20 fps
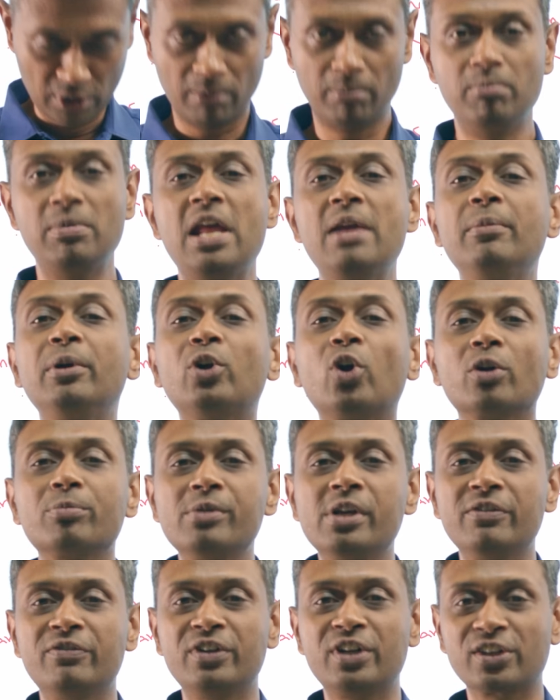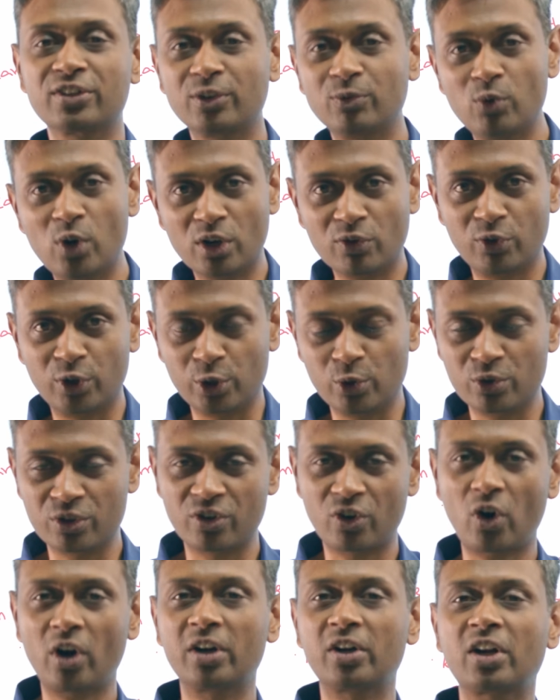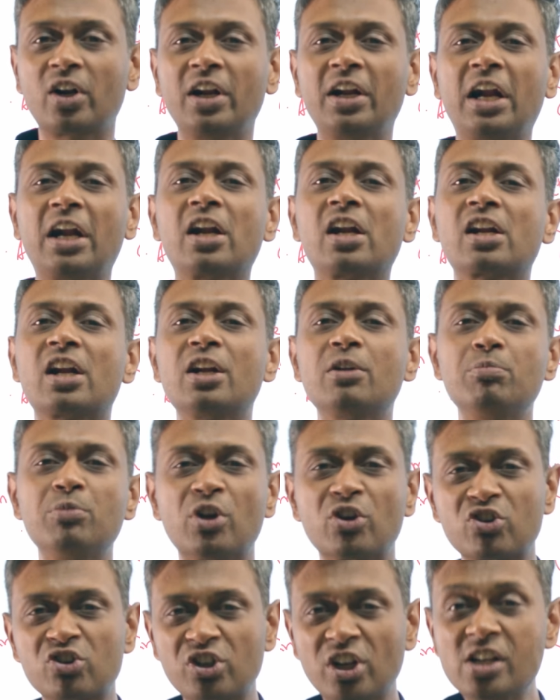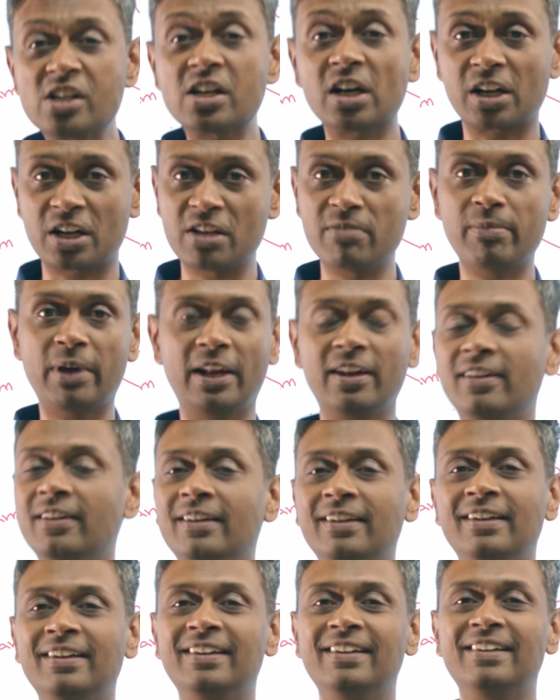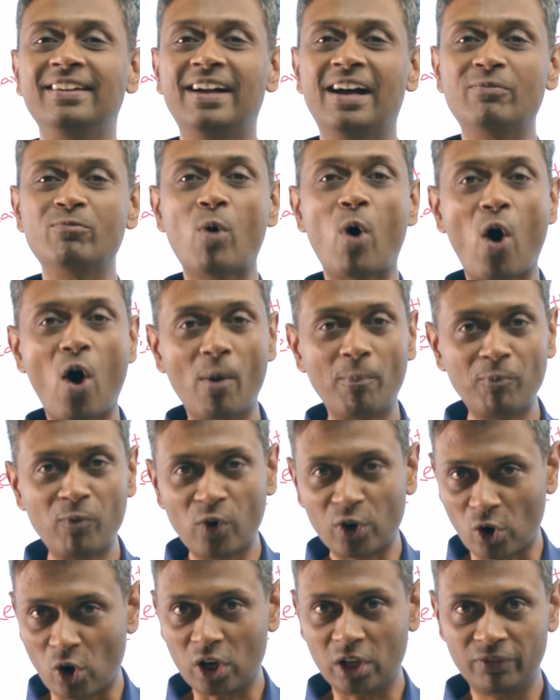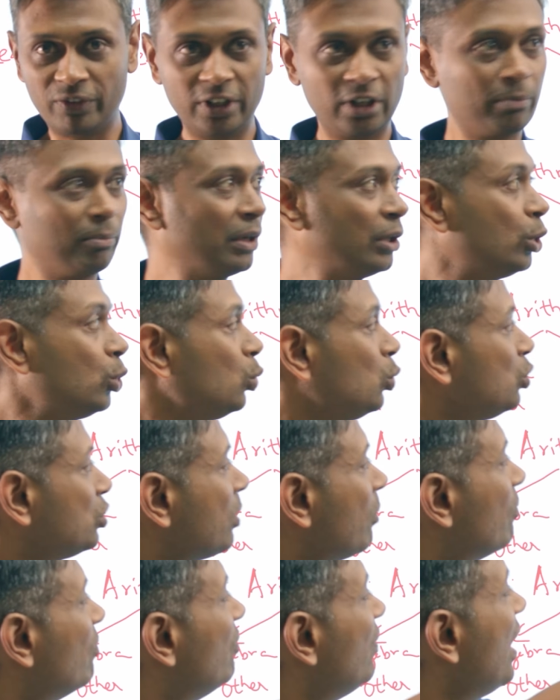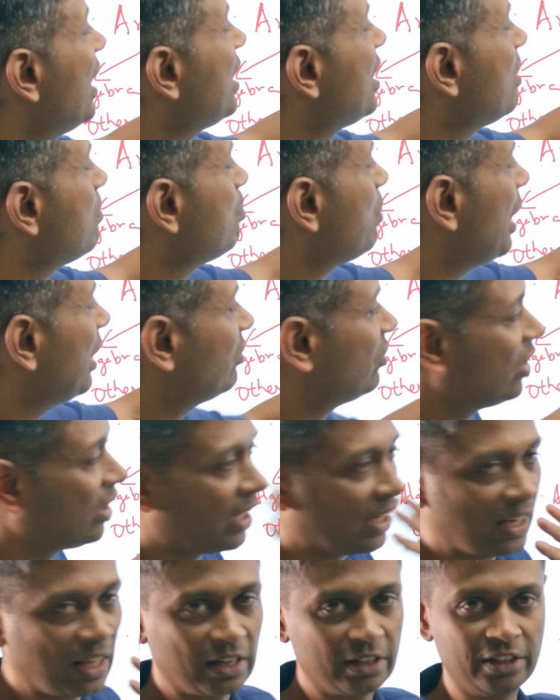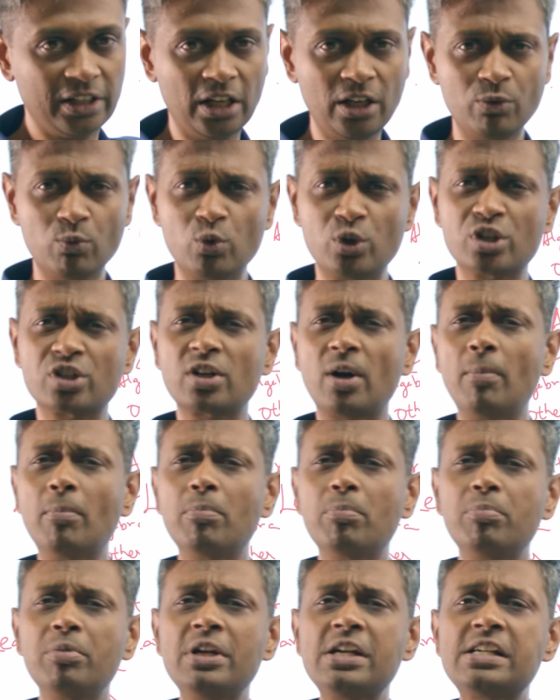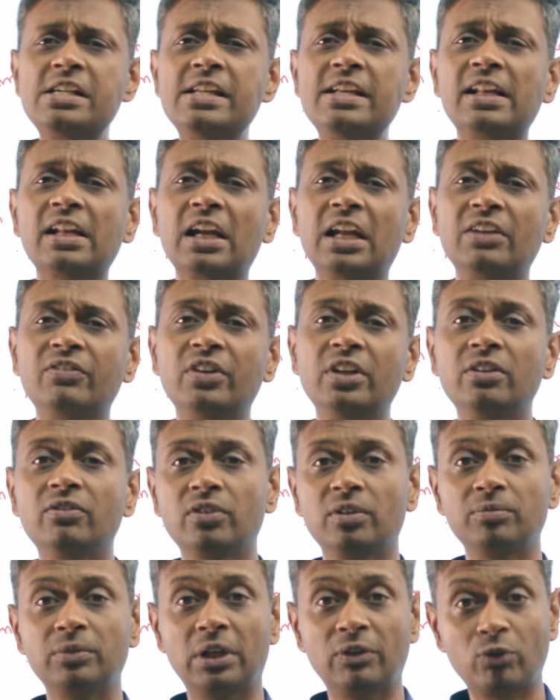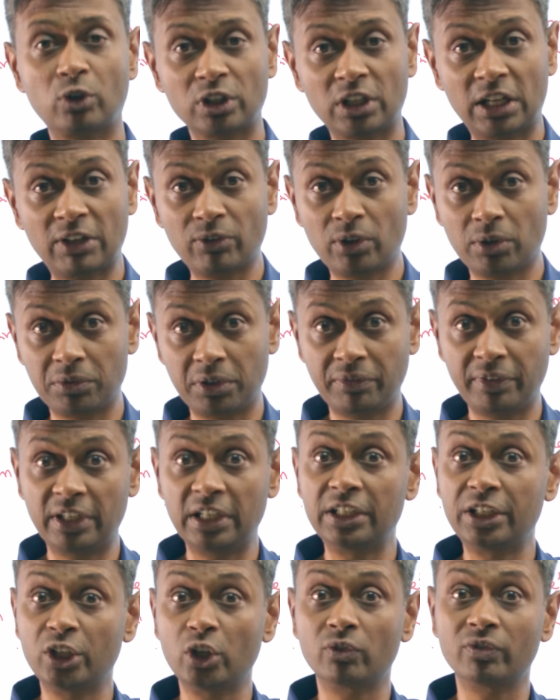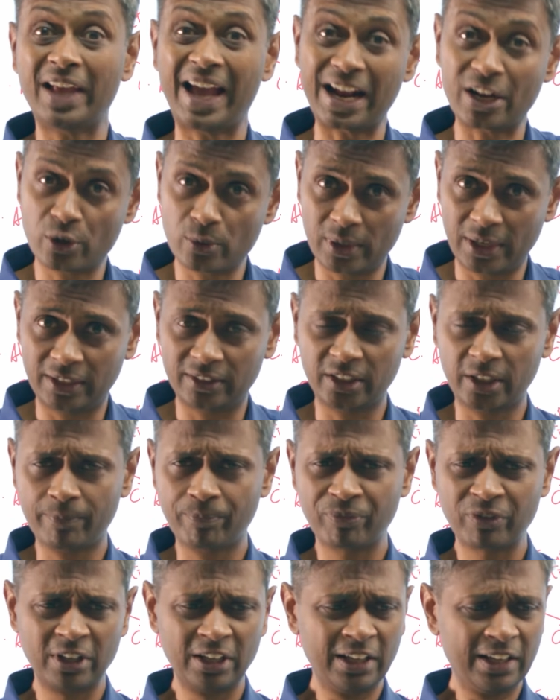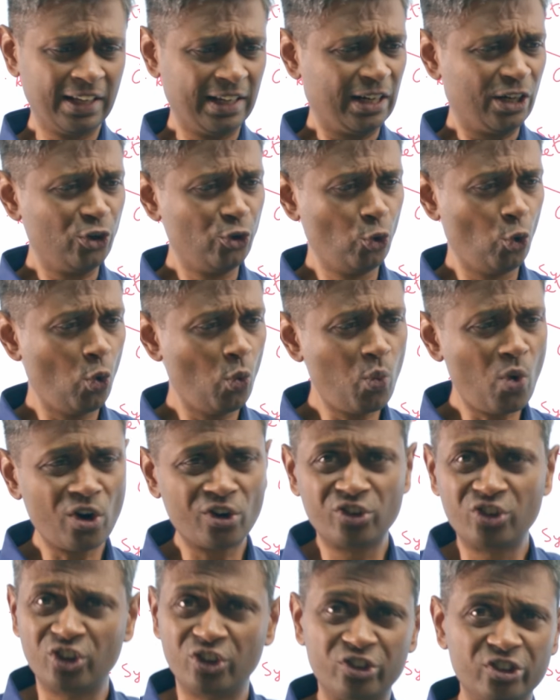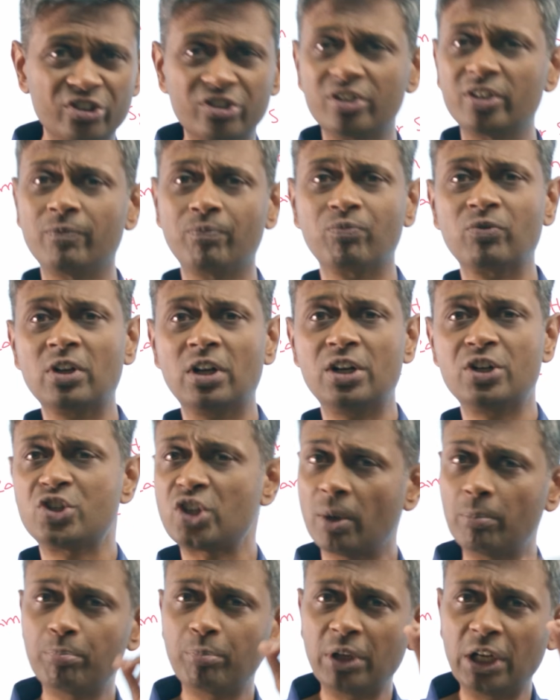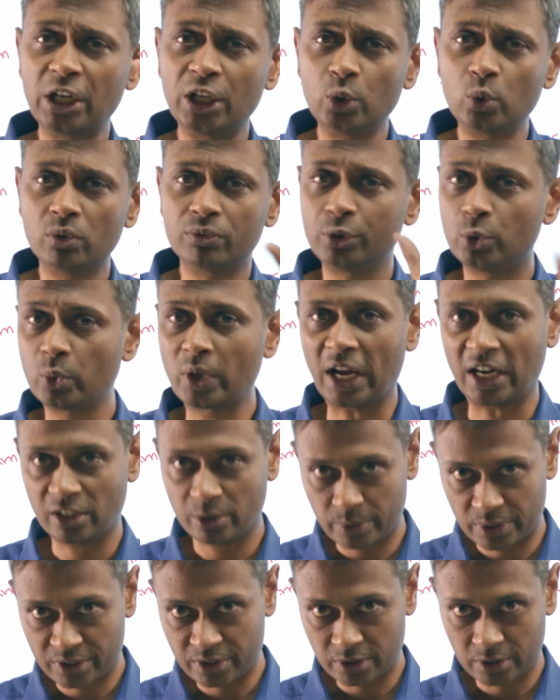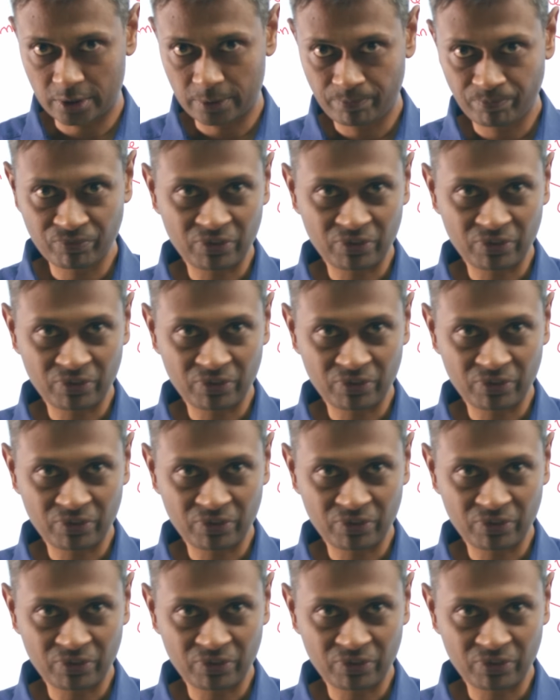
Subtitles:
Blame it on me if it doesn't work for you. Write me a stinker email. I'm up for all of it. But do some very basic LRDI, which is completely irrelevant for the level of difficulty of the actual exam. Know what this is. Jump in and do a few CAT questions.